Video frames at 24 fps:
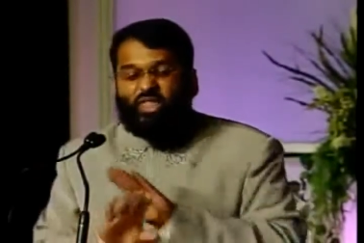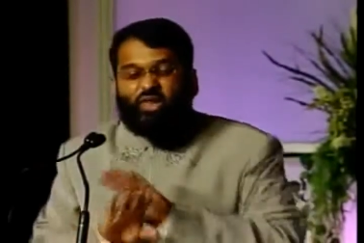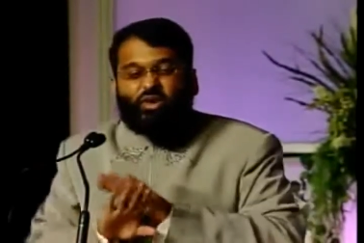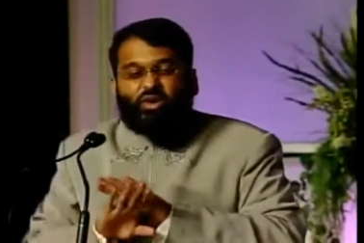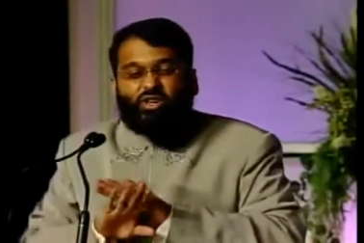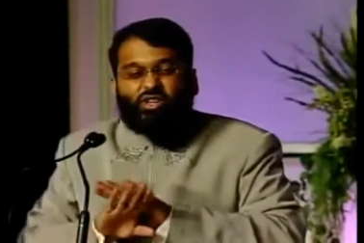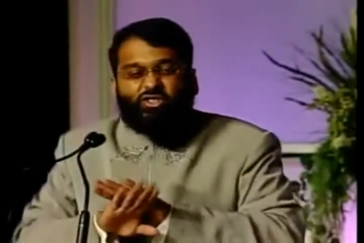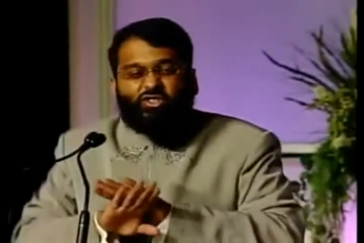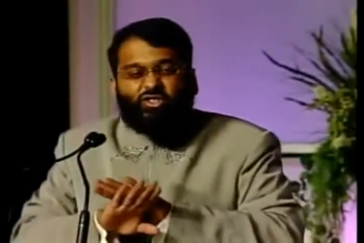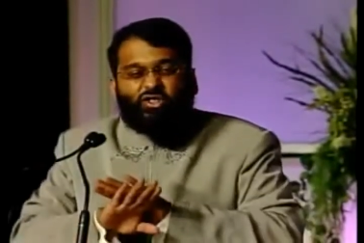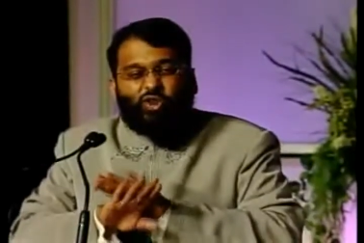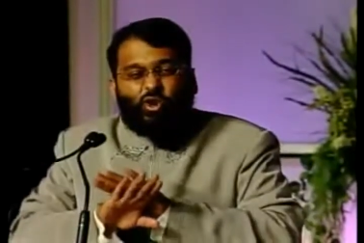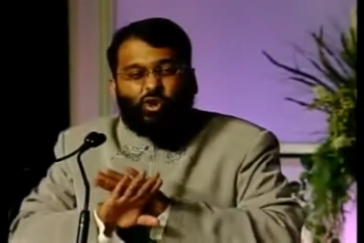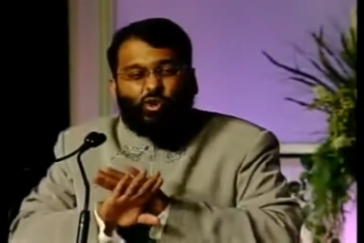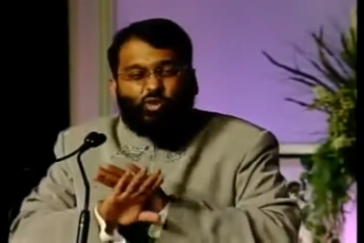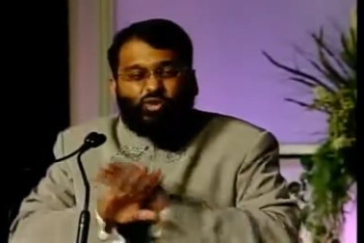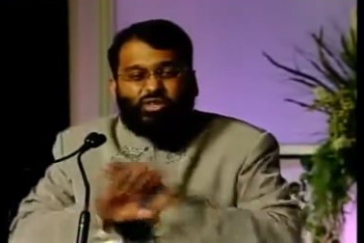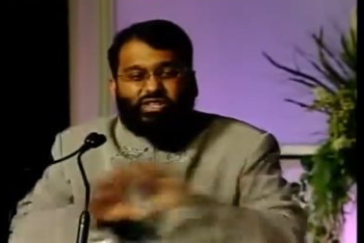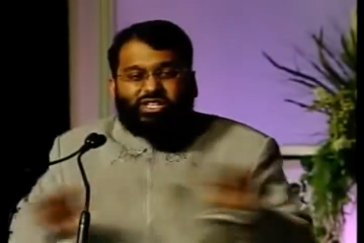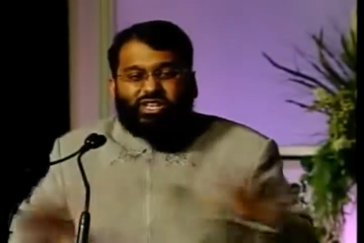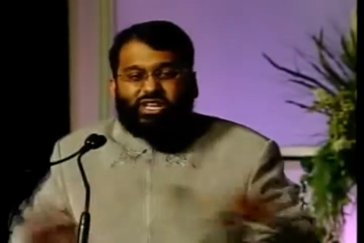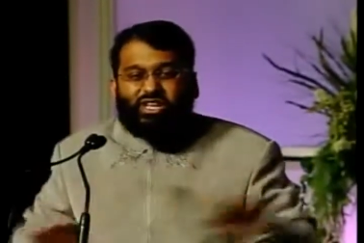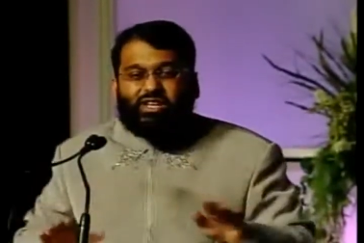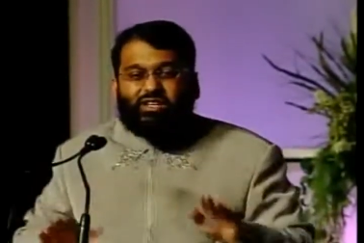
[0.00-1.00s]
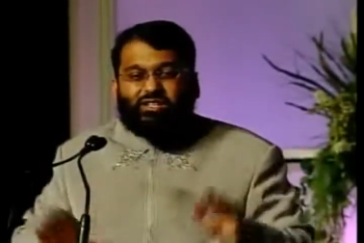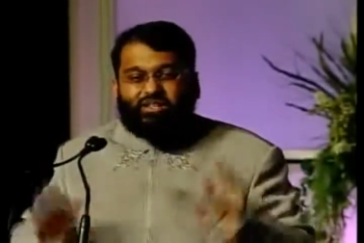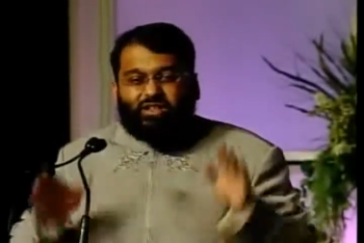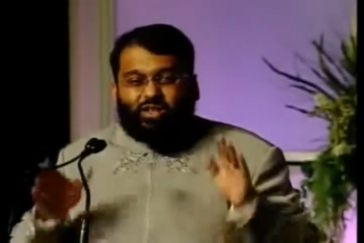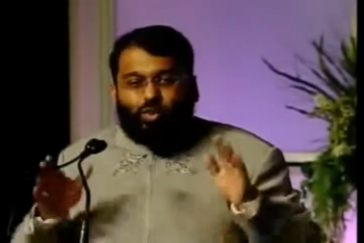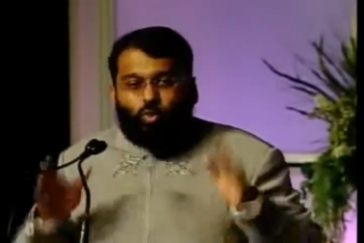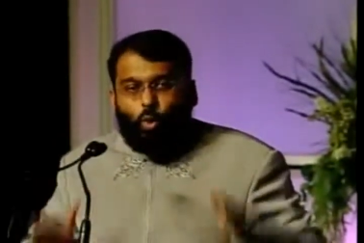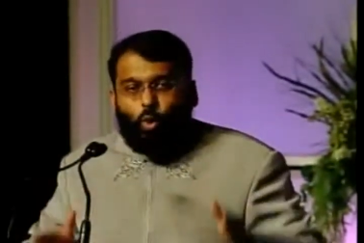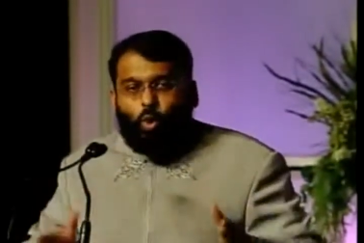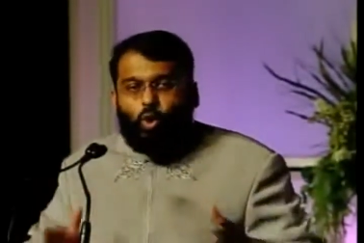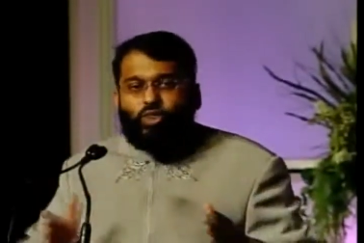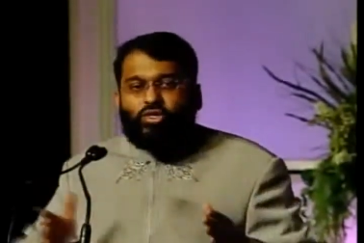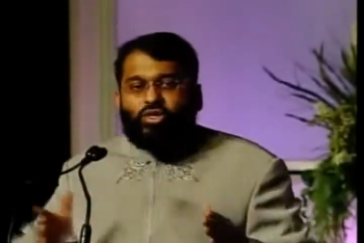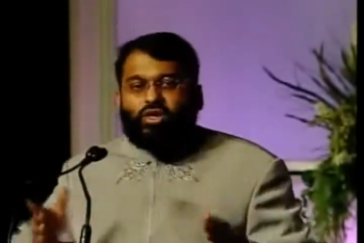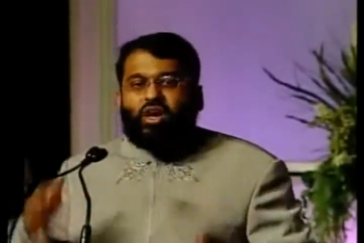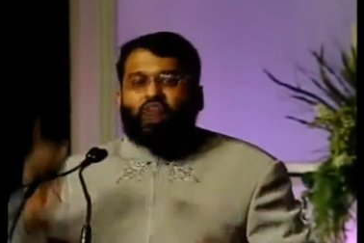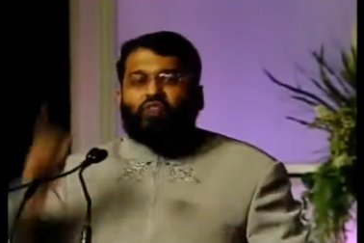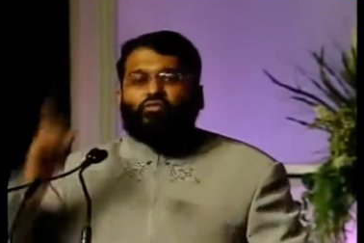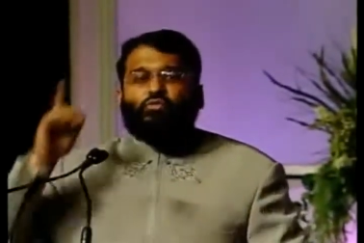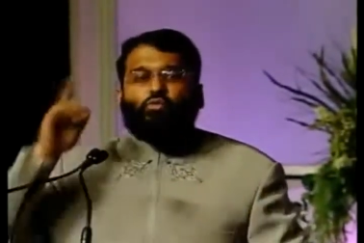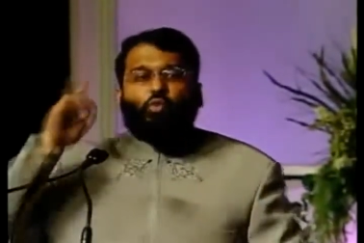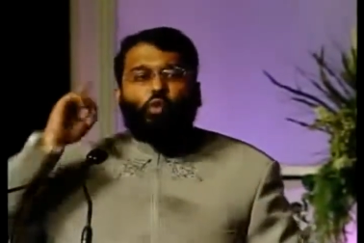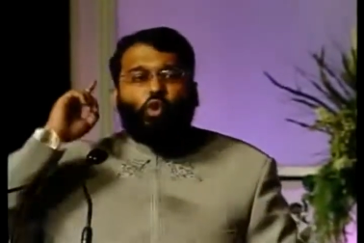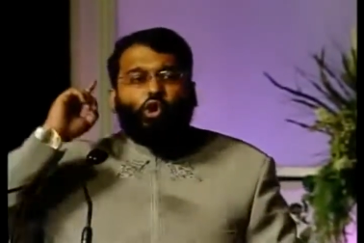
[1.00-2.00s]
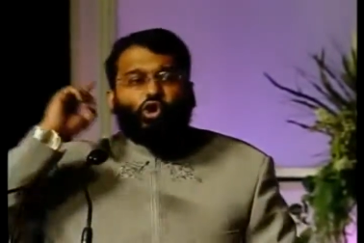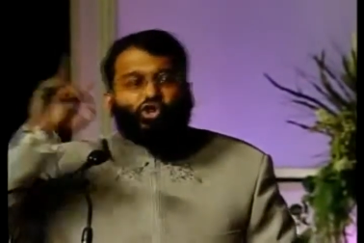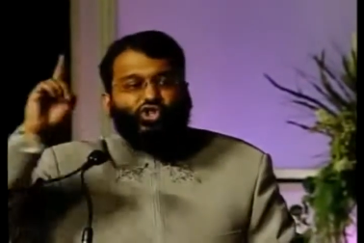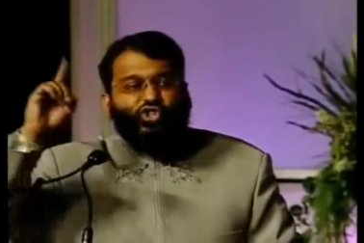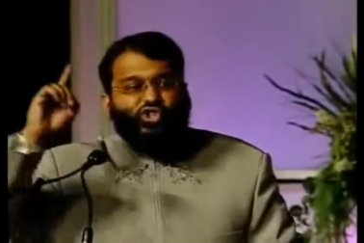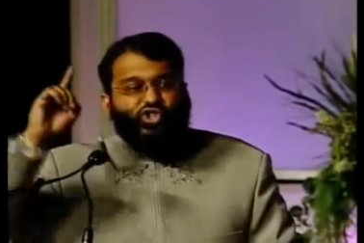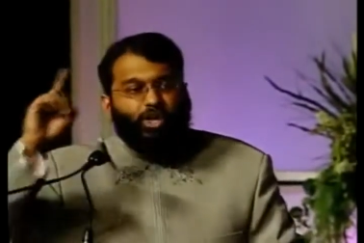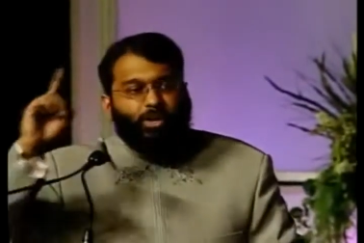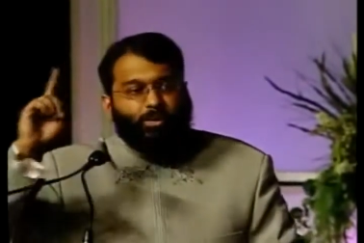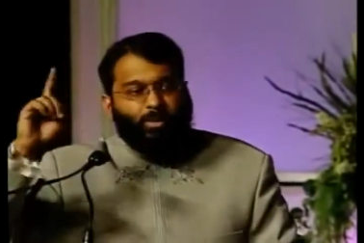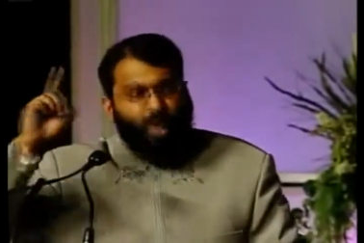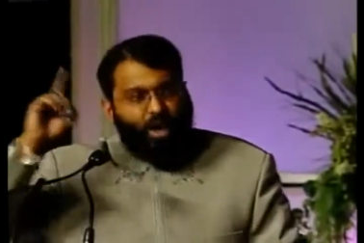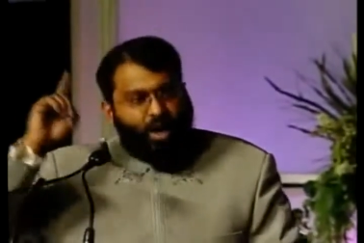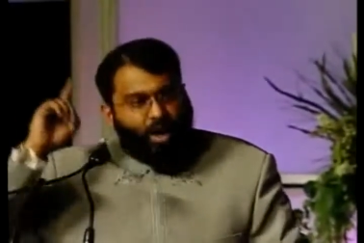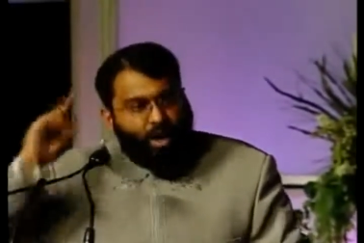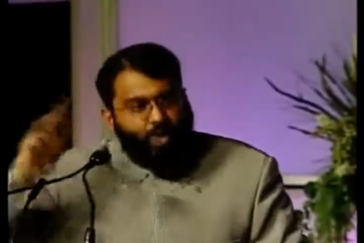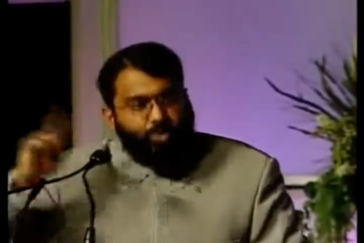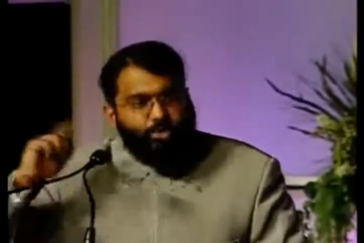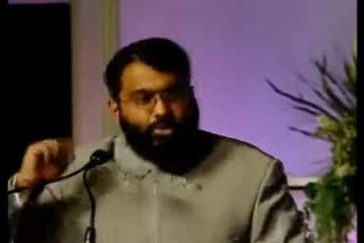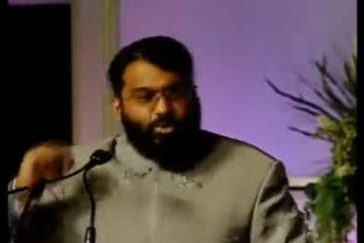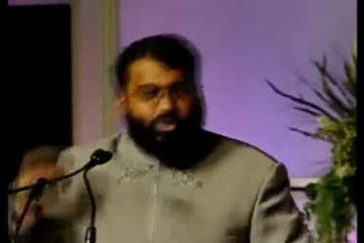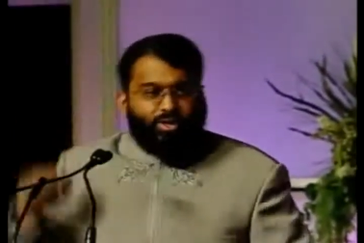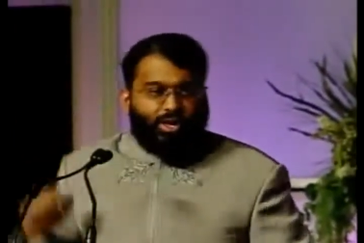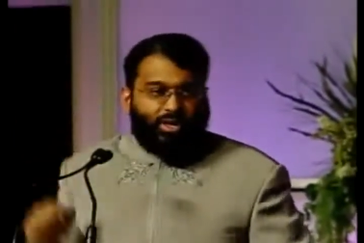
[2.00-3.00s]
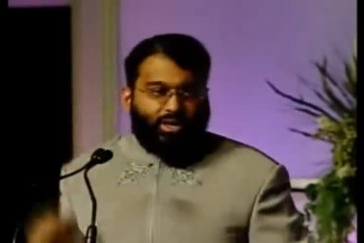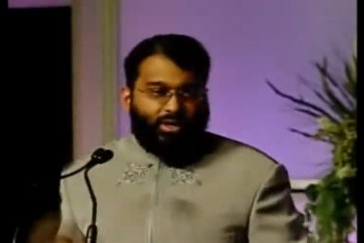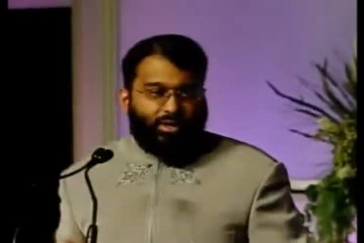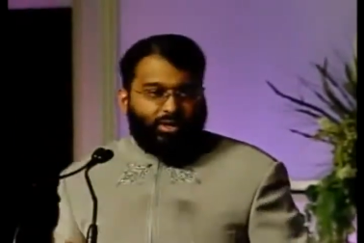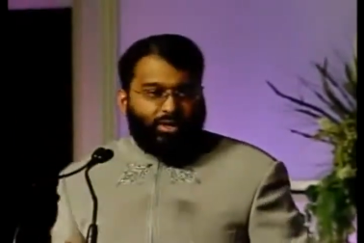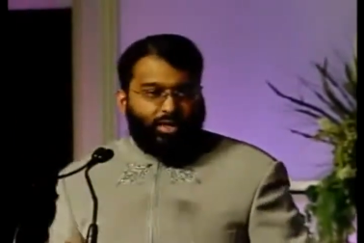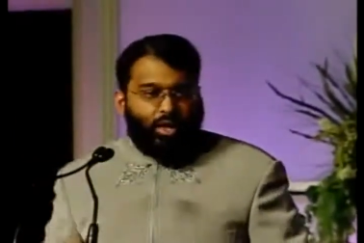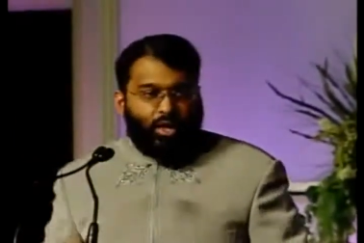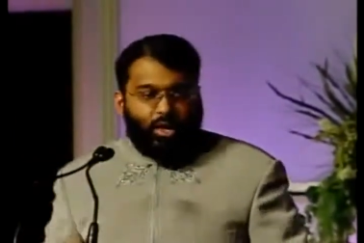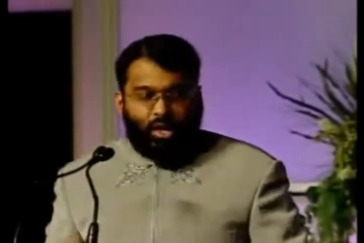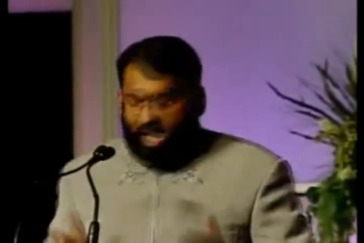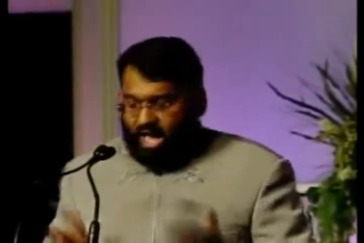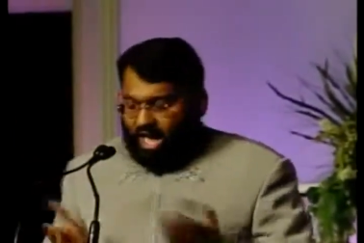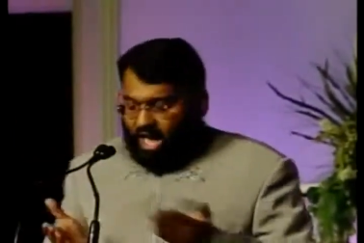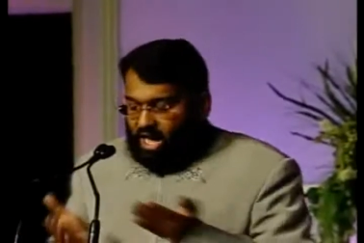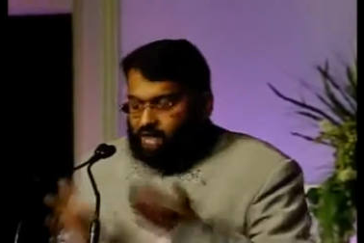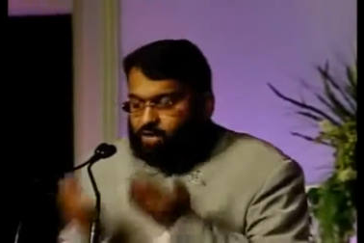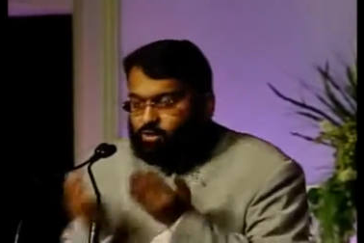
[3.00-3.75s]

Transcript: there is no deity worthy of worship other than Allah,